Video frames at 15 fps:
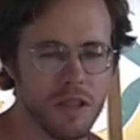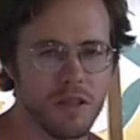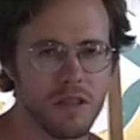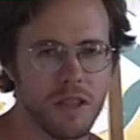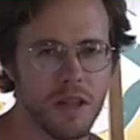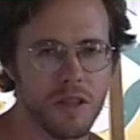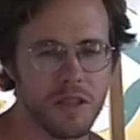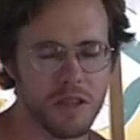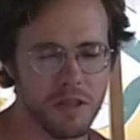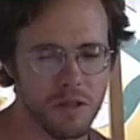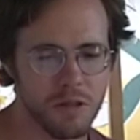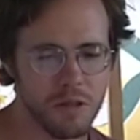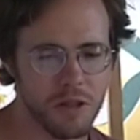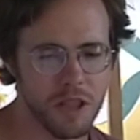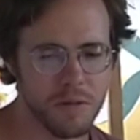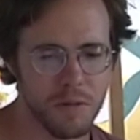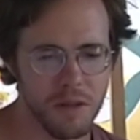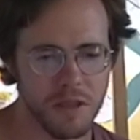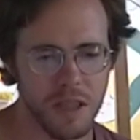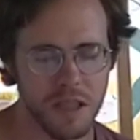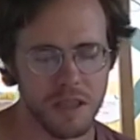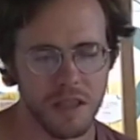And you see all these news stories
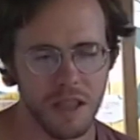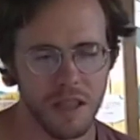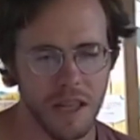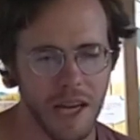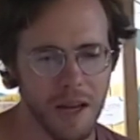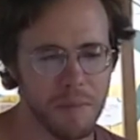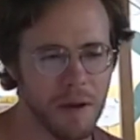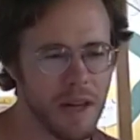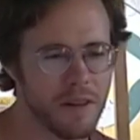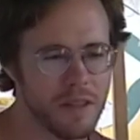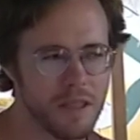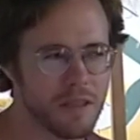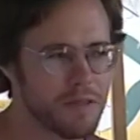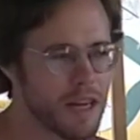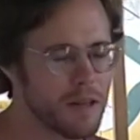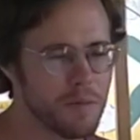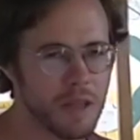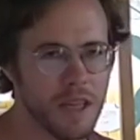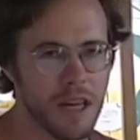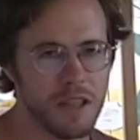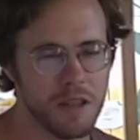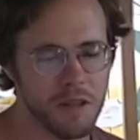about Tesla Li-ion batteries randomly
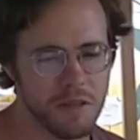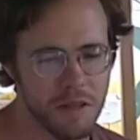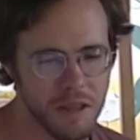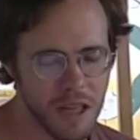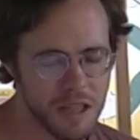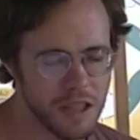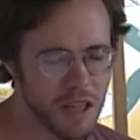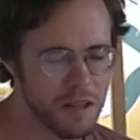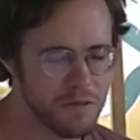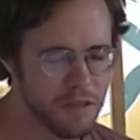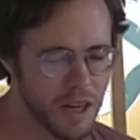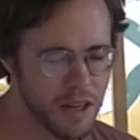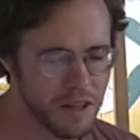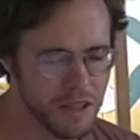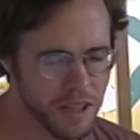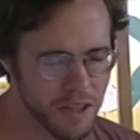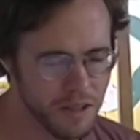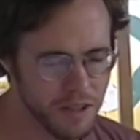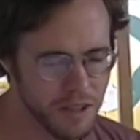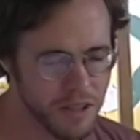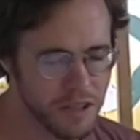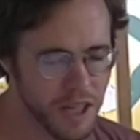catching on fire and
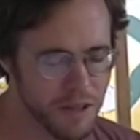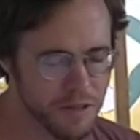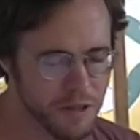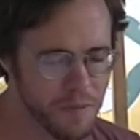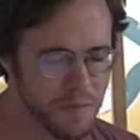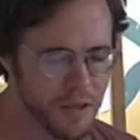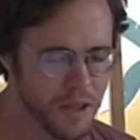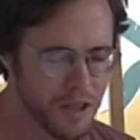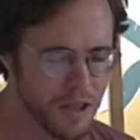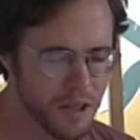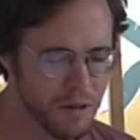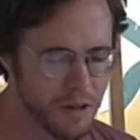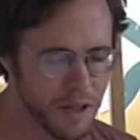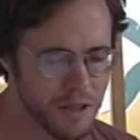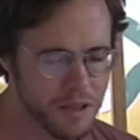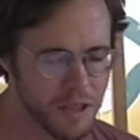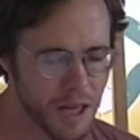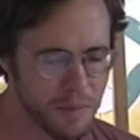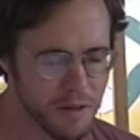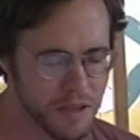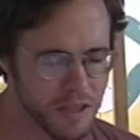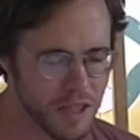killing the driver while they're
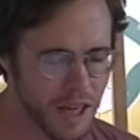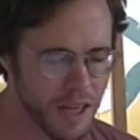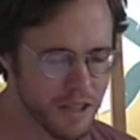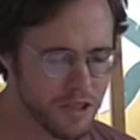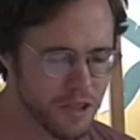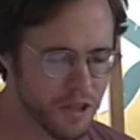trapped inside.